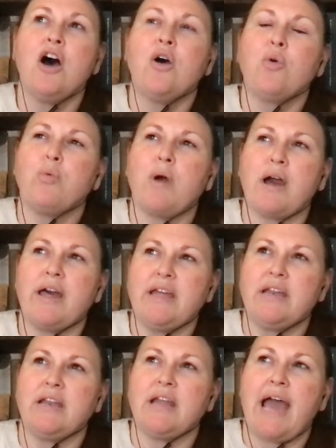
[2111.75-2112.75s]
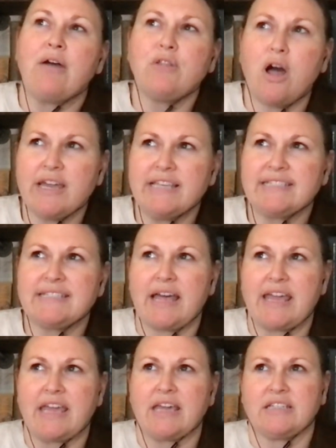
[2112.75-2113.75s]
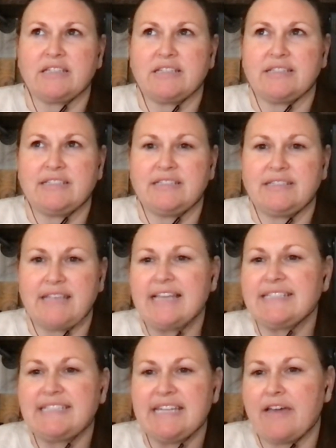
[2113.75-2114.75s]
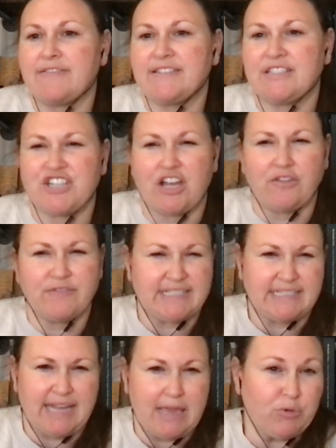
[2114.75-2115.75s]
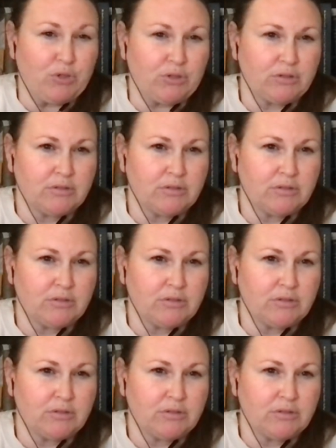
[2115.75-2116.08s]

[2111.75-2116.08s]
How long is like SDF shelf stable?